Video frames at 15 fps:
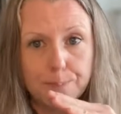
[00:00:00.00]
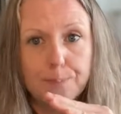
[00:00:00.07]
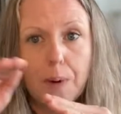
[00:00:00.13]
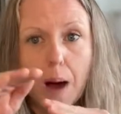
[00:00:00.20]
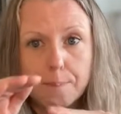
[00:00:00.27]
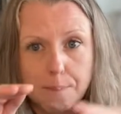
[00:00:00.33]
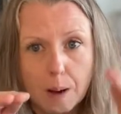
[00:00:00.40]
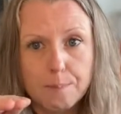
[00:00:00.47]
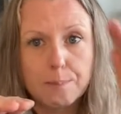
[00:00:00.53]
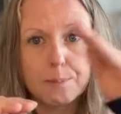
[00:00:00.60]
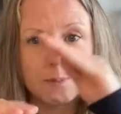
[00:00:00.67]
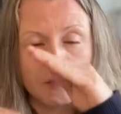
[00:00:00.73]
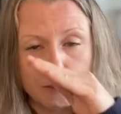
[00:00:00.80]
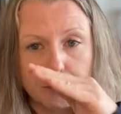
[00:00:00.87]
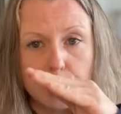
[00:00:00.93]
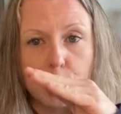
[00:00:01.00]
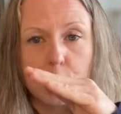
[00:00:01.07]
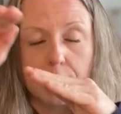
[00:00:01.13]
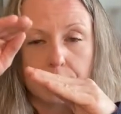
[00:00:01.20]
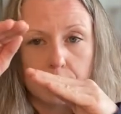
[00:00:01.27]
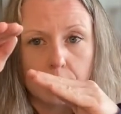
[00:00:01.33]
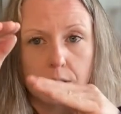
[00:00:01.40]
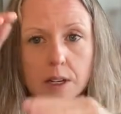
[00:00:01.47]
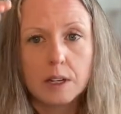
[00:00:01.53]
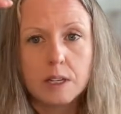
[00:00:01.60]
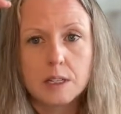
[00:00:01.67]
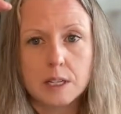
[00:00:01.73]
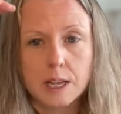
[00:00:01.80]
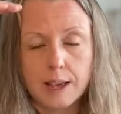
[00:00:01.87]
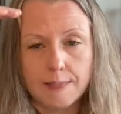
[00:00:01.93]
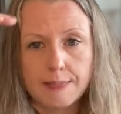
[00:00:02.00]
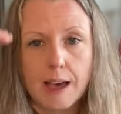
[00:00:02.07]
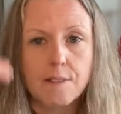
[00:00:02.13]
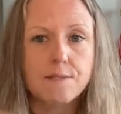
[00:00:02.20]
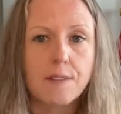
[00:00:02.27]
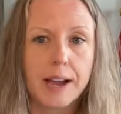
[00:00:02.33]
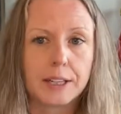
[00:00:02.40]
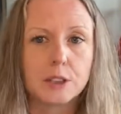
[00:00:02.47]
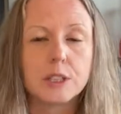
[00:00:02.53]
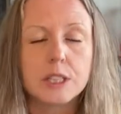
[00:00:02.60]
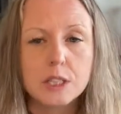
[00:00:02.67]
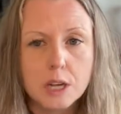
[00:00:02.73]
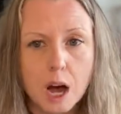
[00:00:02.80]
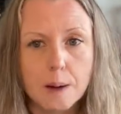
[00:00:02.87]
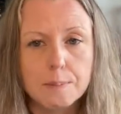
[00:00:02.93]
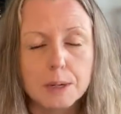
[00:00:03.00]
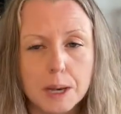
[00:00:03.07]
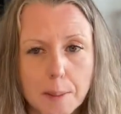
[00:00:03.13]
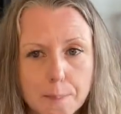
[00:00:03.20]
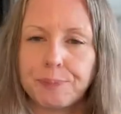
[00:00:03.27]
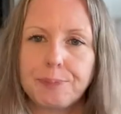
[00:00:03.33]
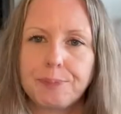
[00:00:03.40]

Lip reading: pop up from each other to hit that final and top number.